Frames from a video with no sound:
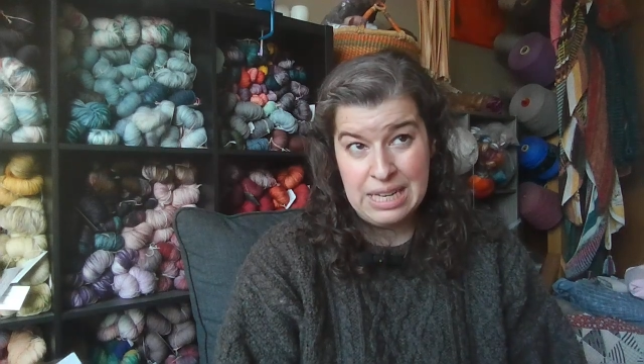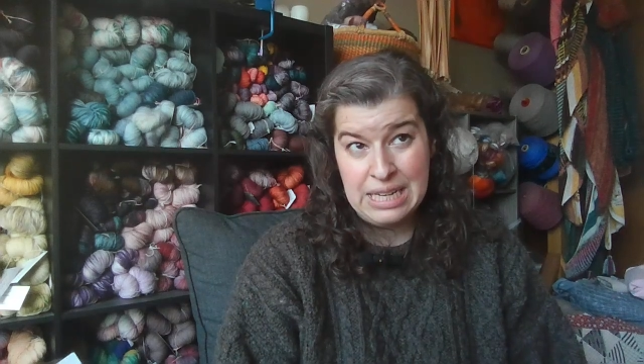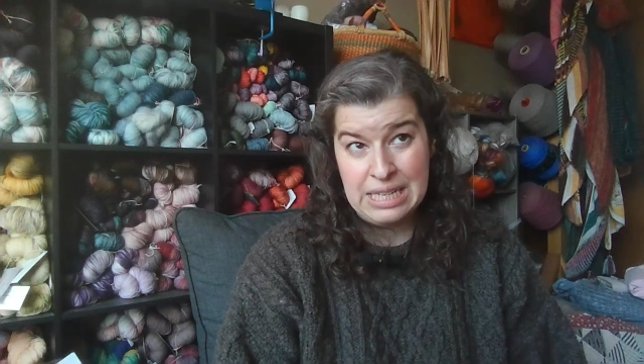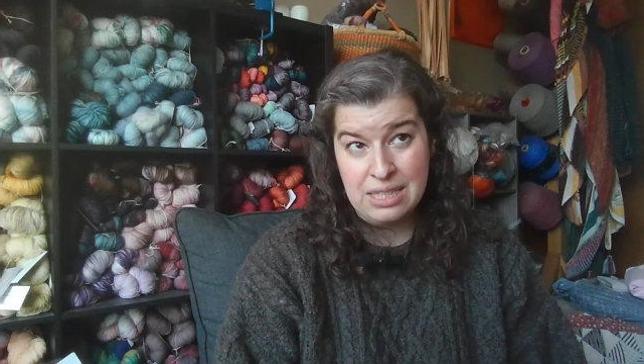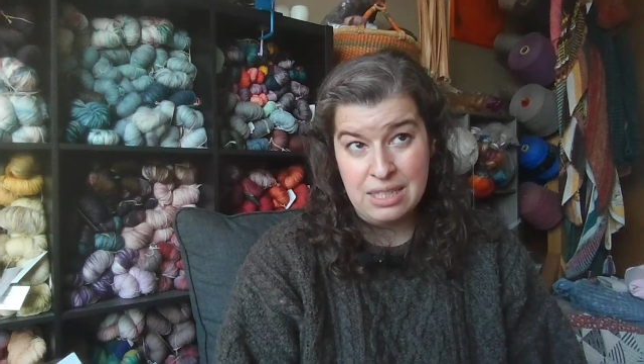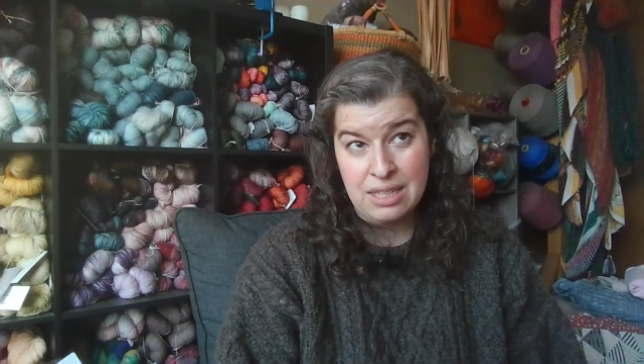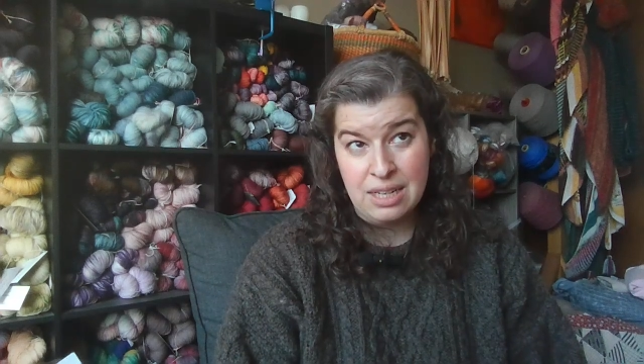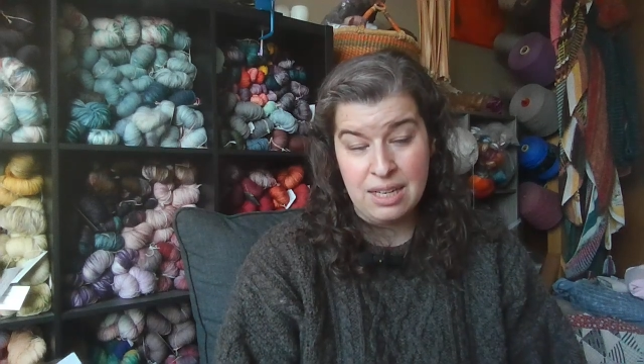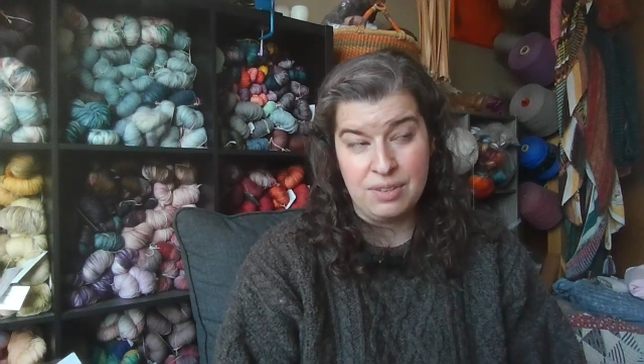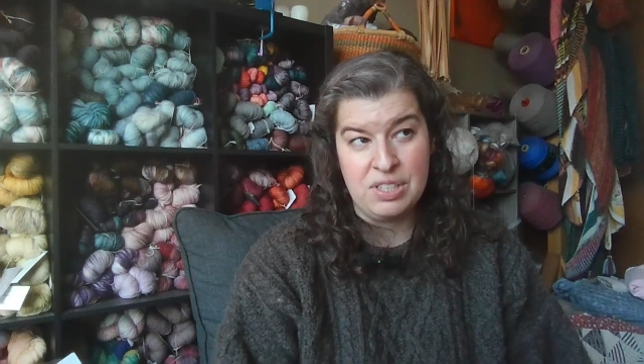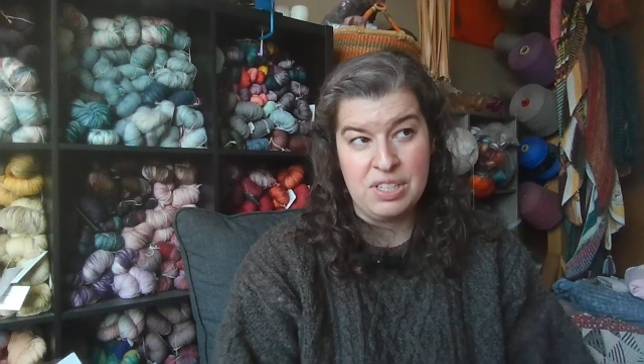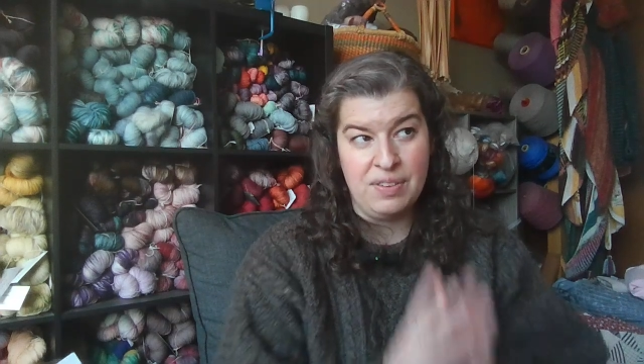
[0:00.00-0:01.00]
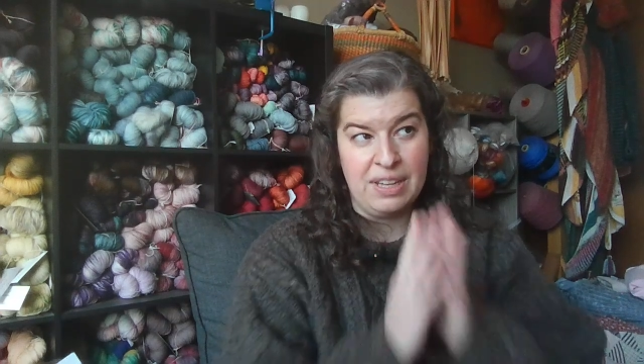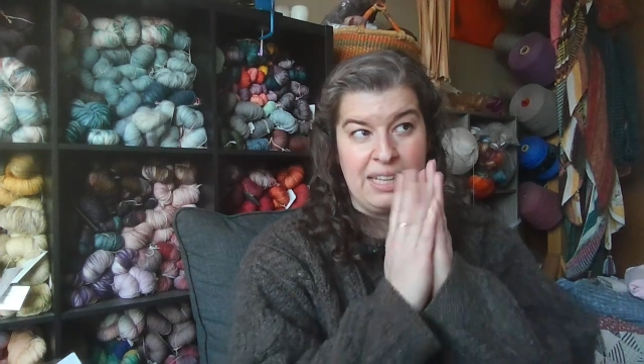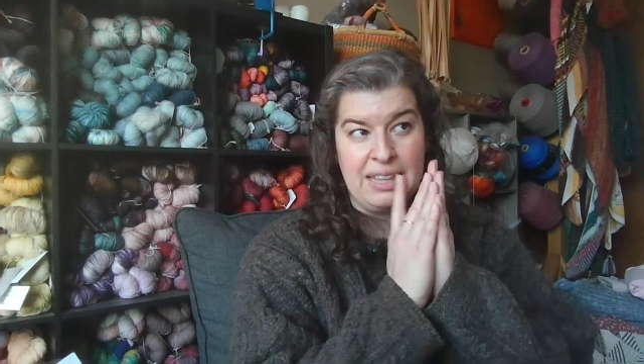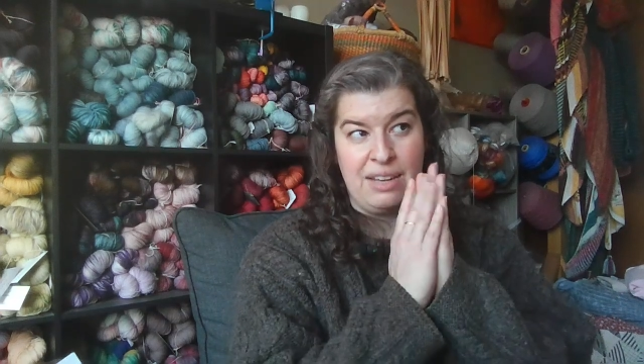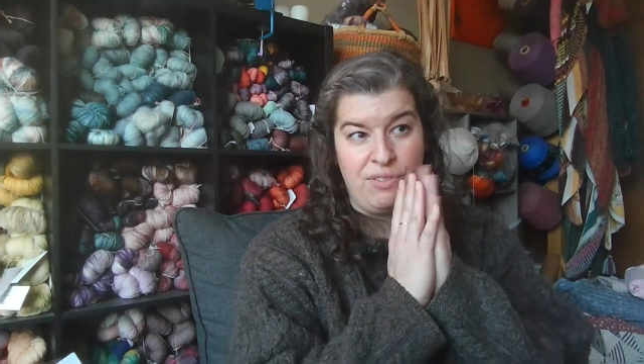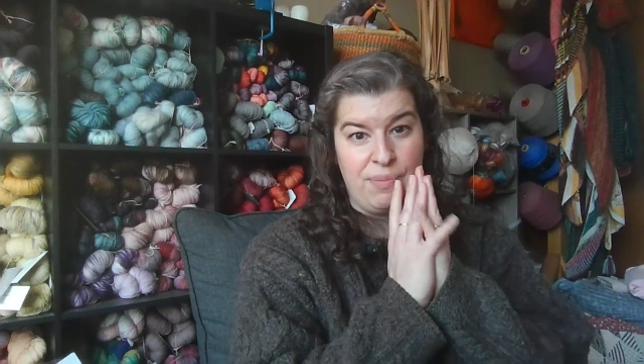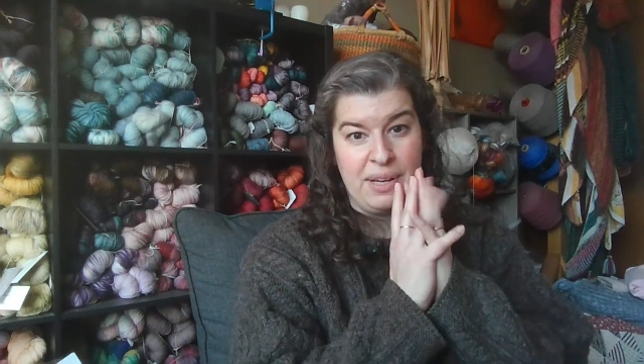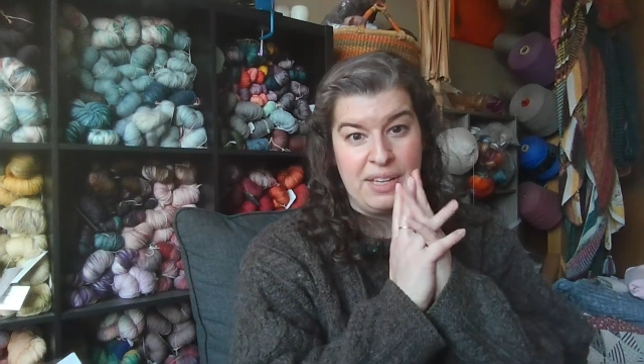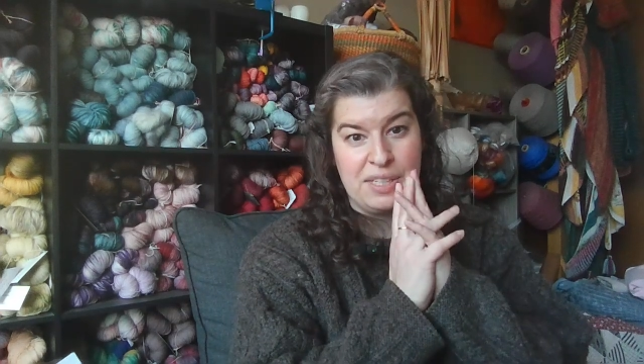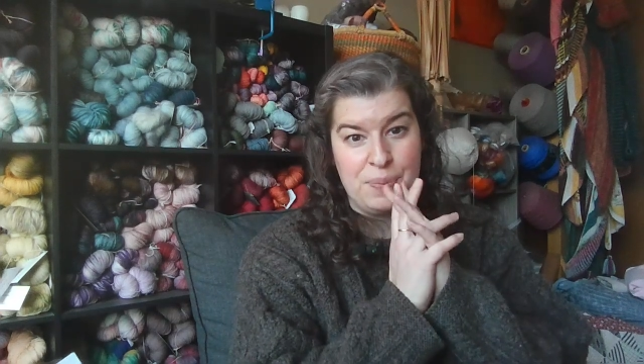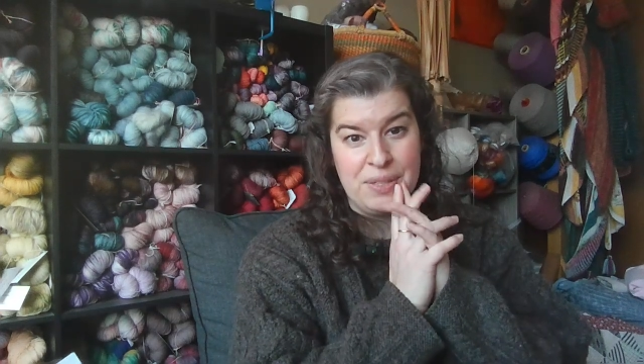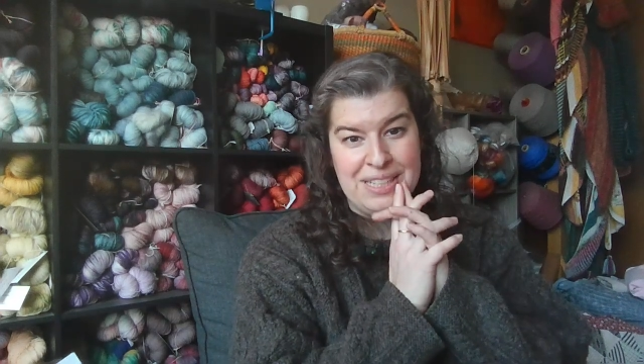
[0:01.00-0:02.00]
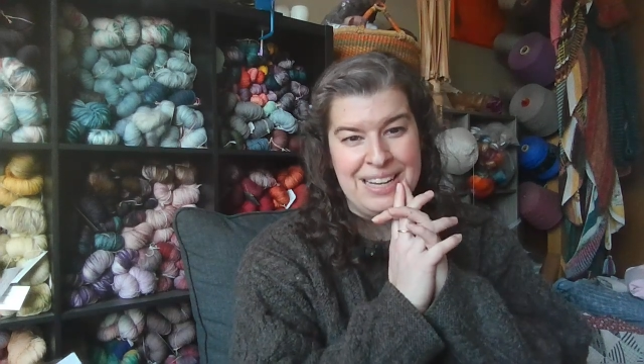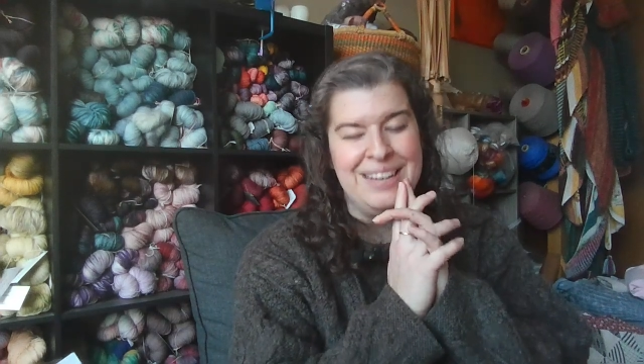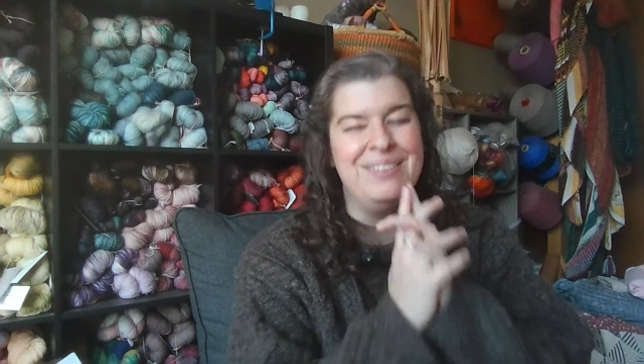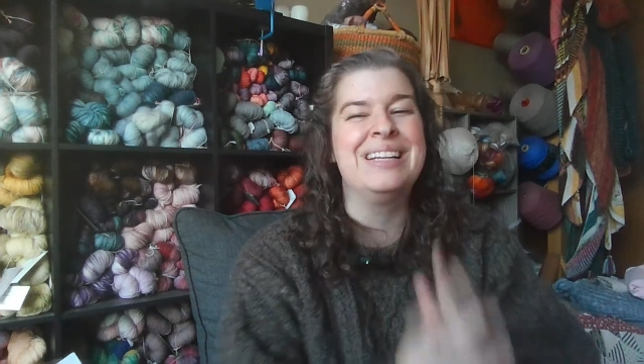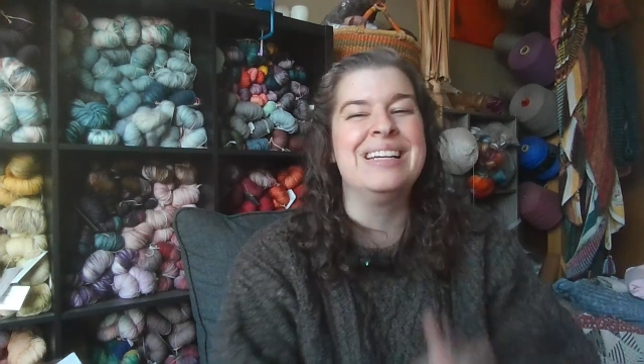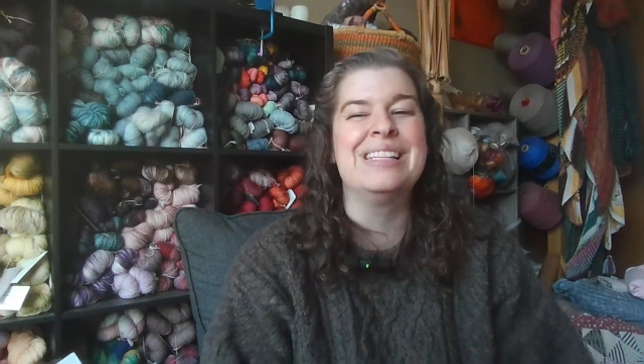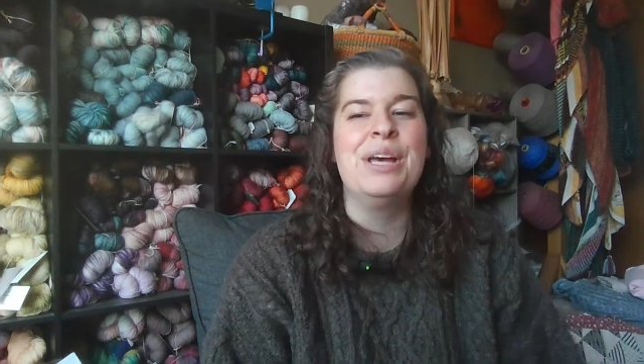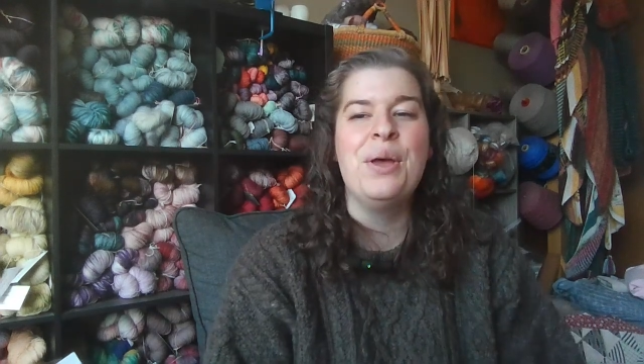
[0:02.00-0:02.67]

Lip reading: in, I'll see if I can get that from my husband, because